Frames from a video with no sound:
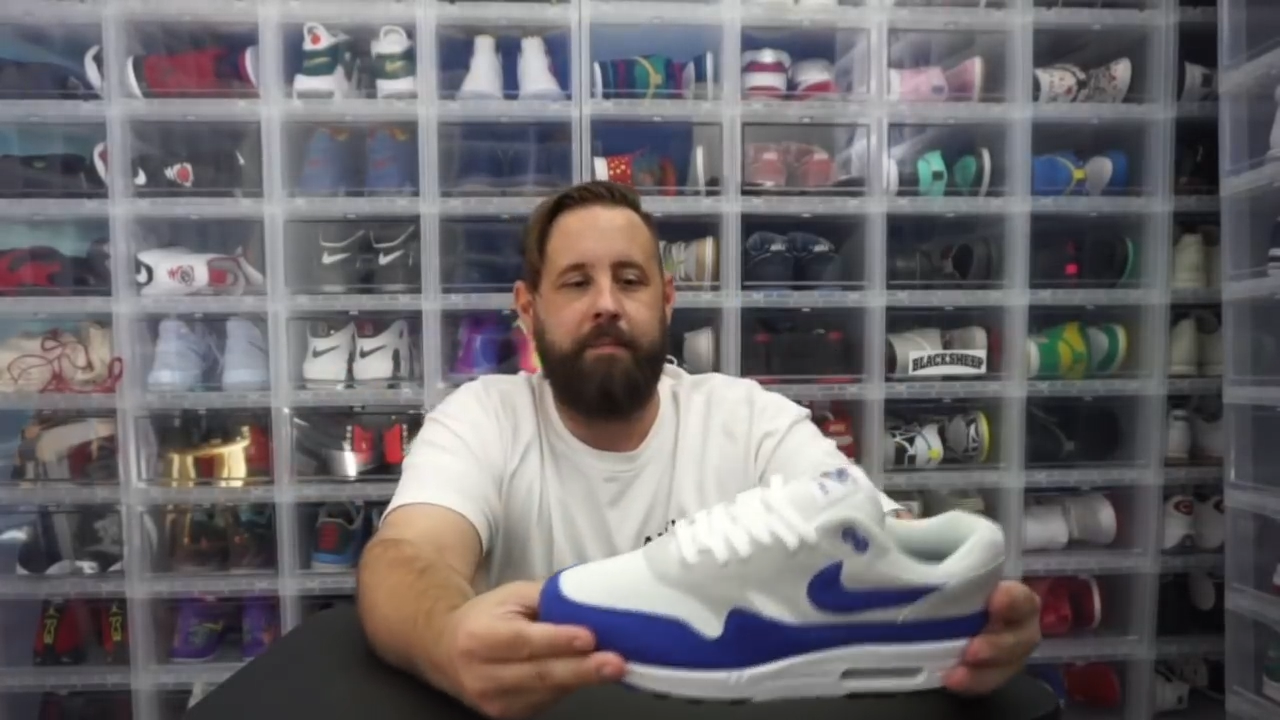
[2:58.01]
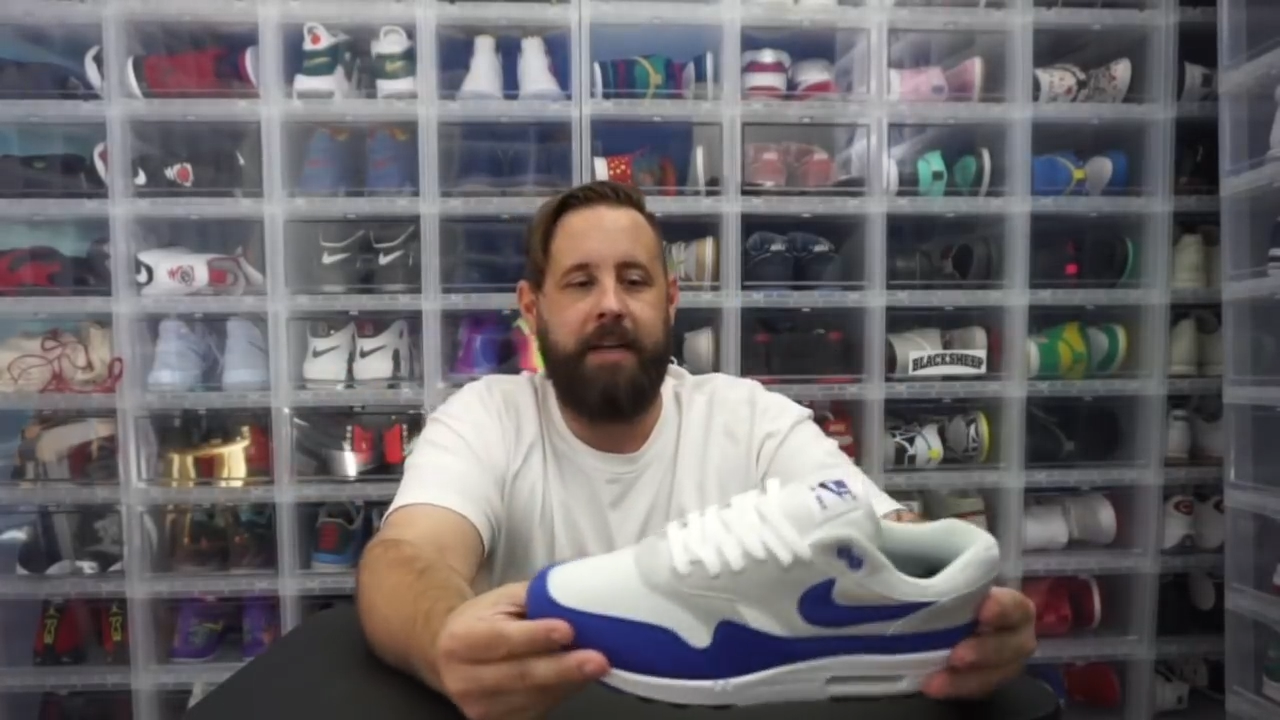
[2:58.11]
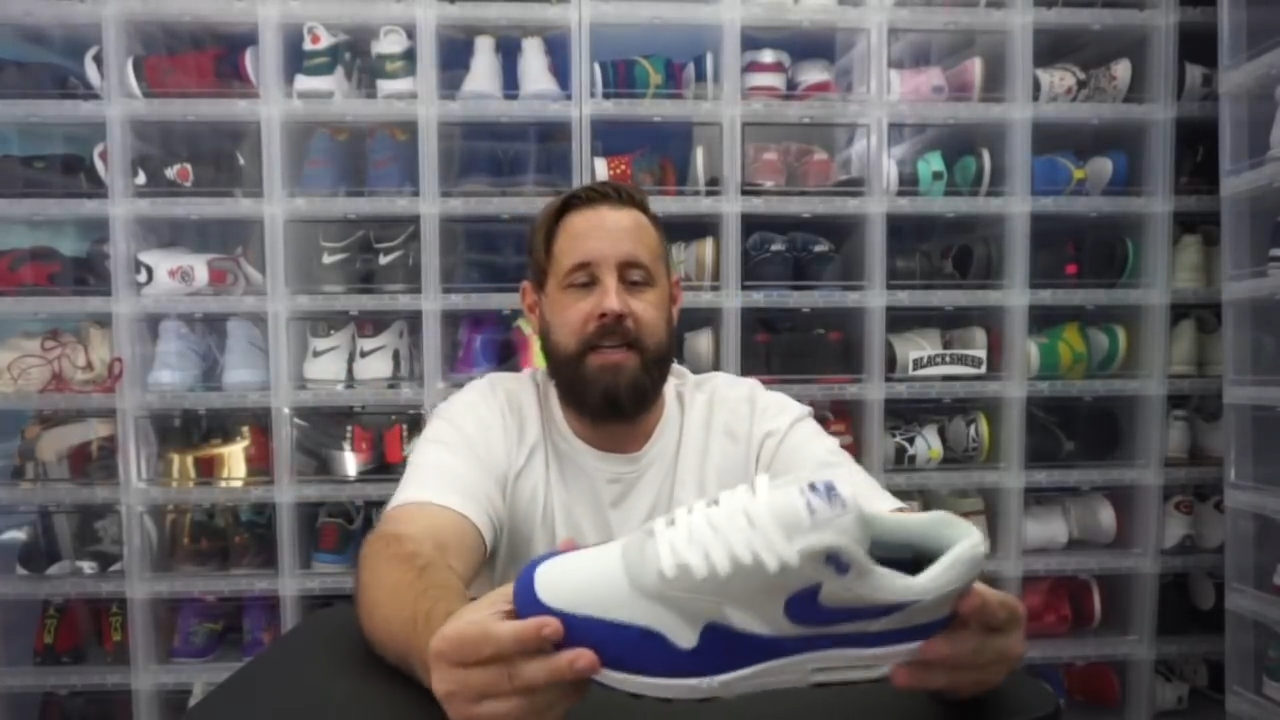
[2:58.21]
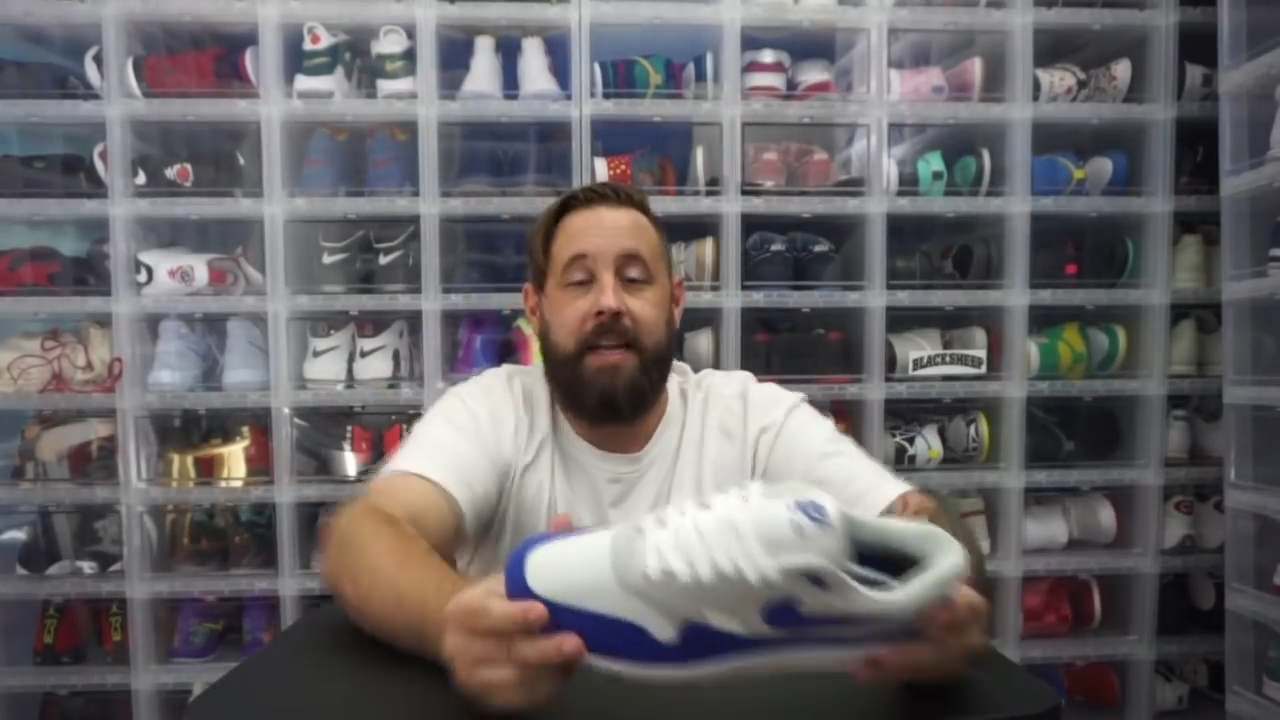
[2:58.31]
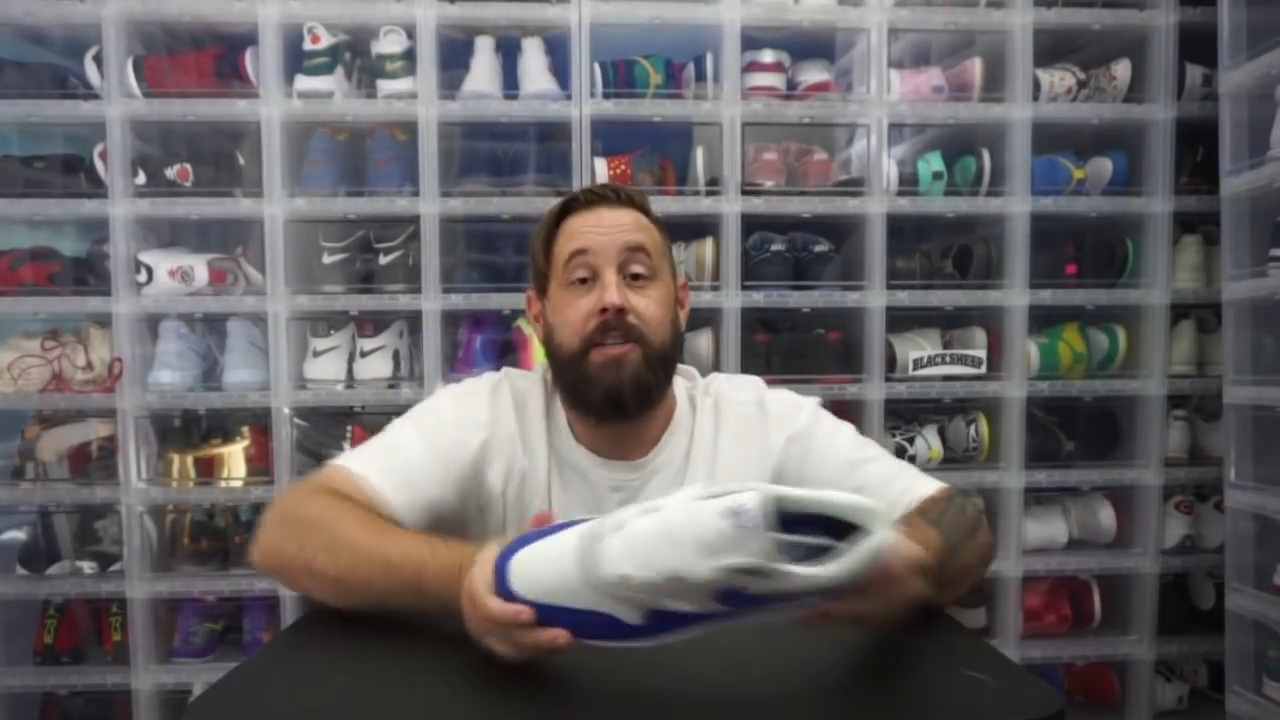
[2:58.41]

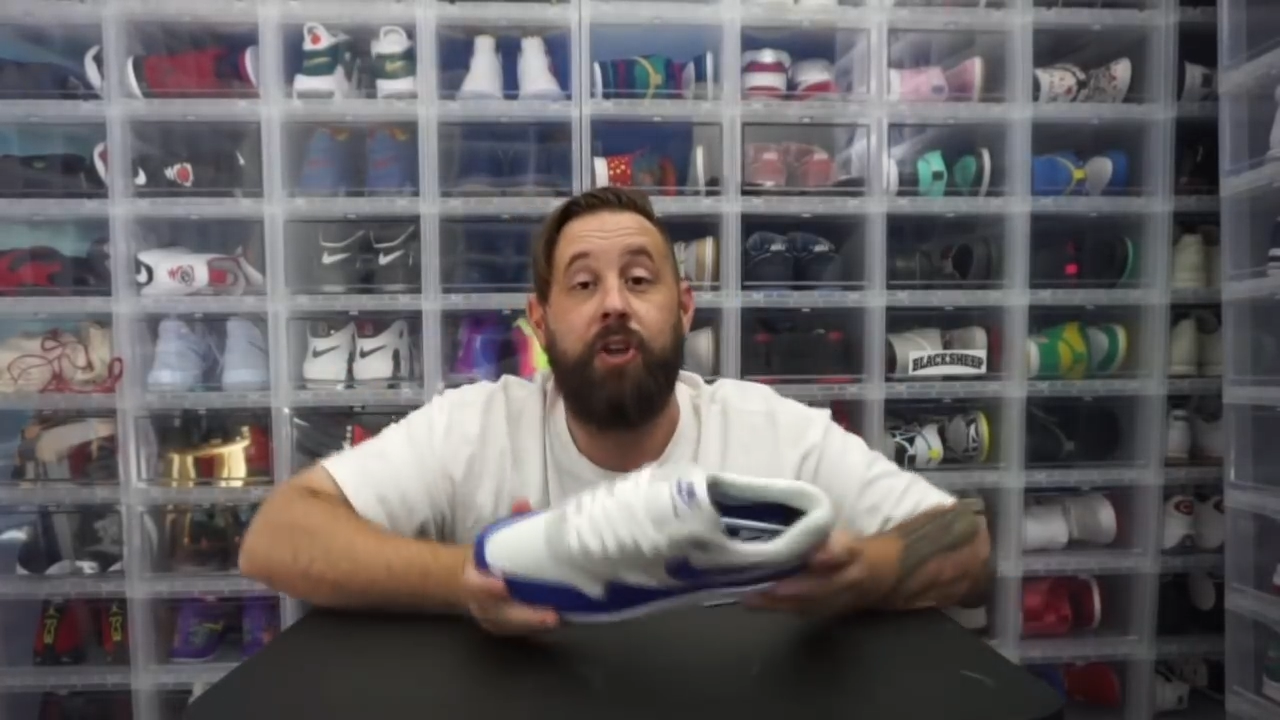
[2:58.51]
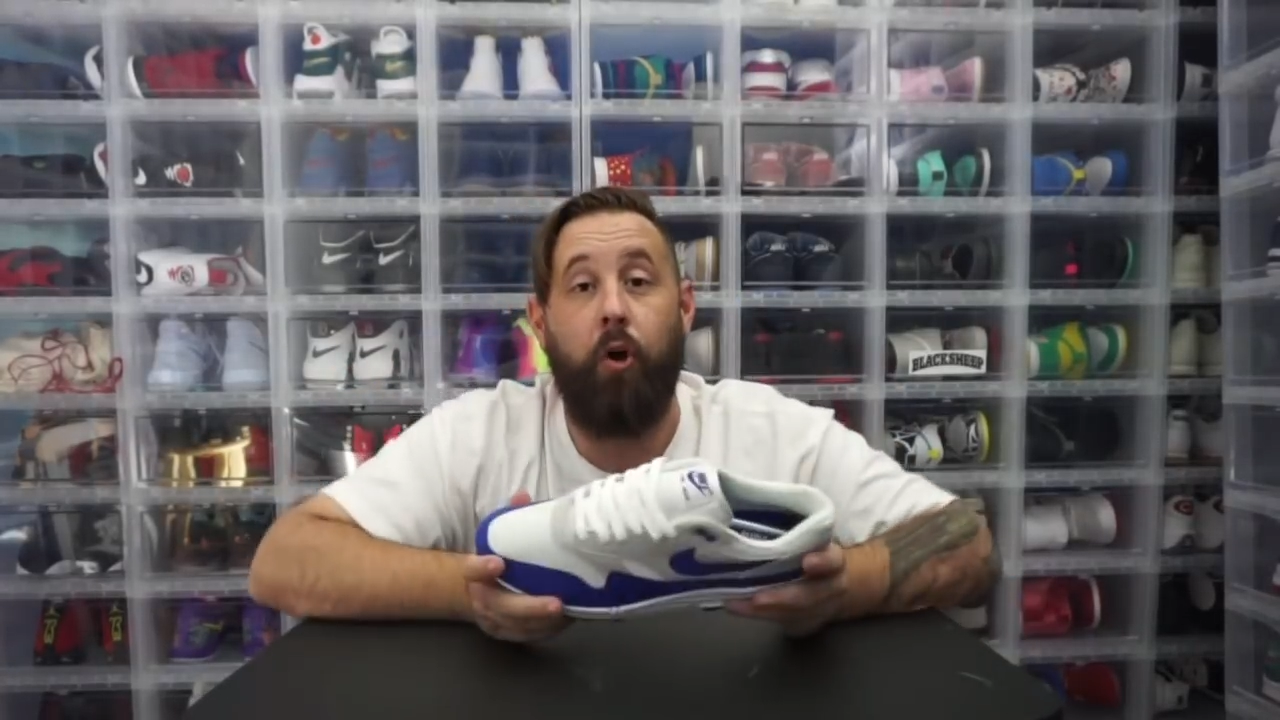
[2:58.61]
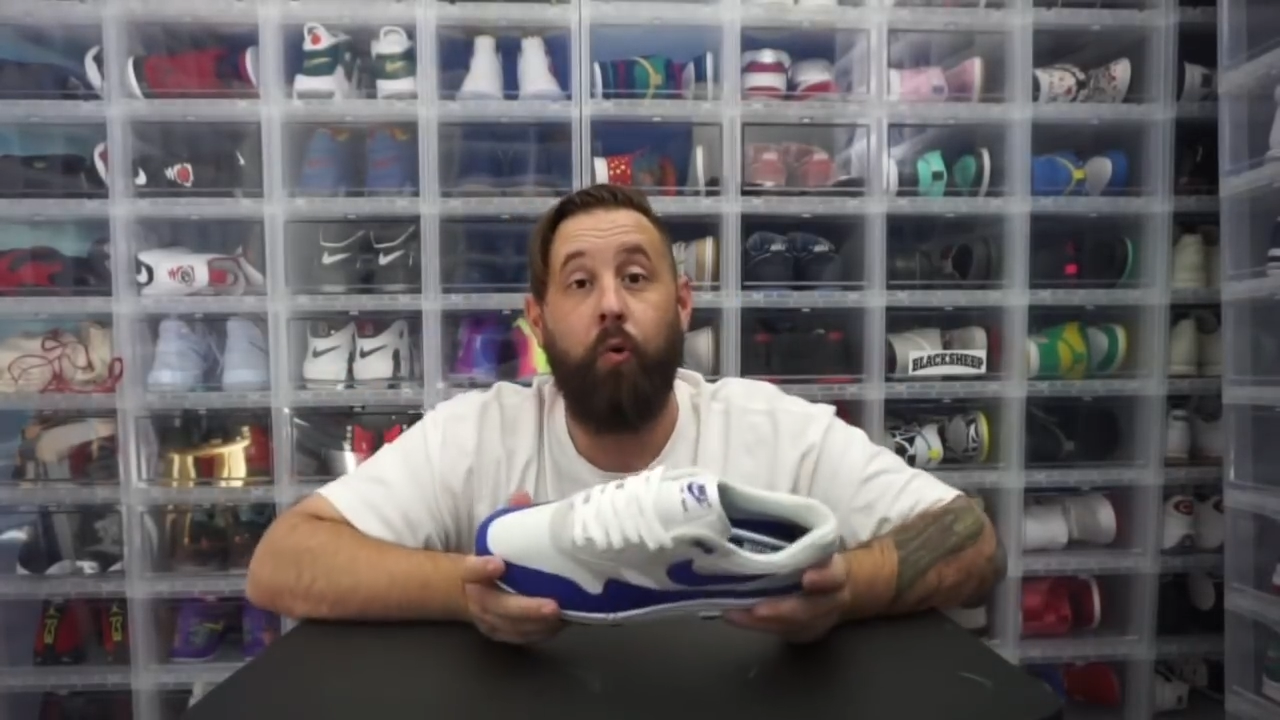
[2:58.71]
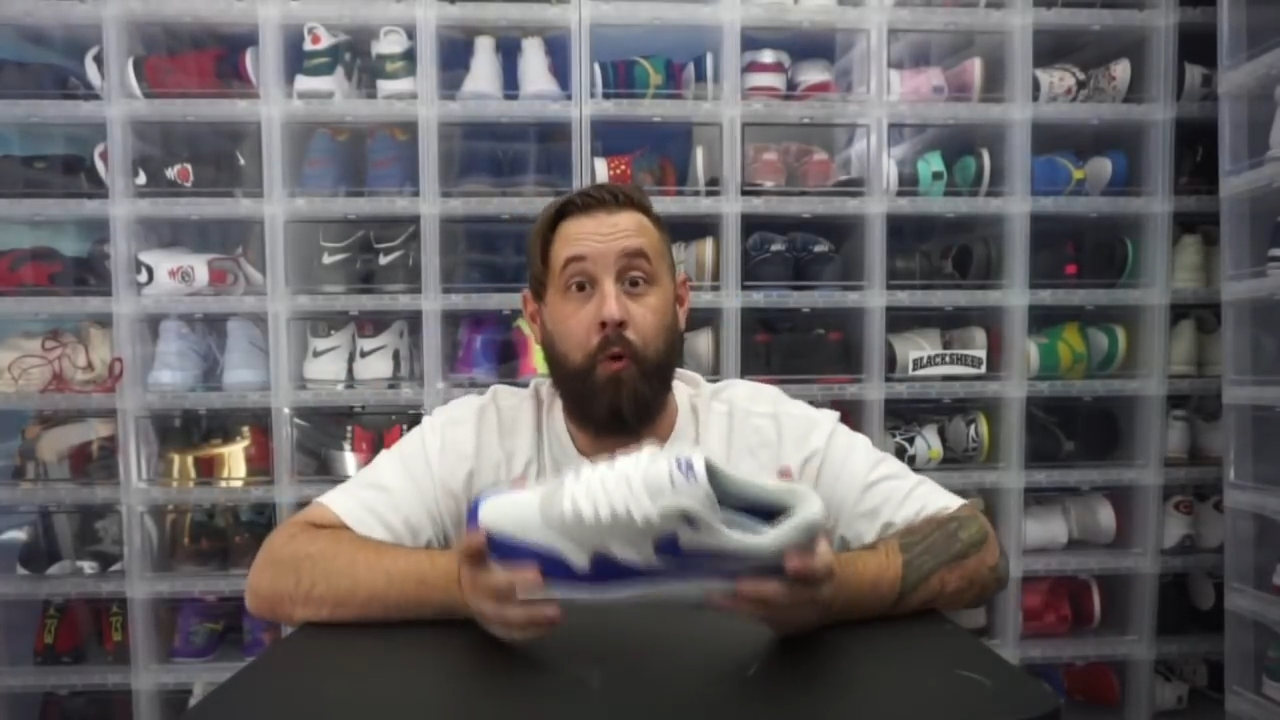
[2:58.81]
because I don't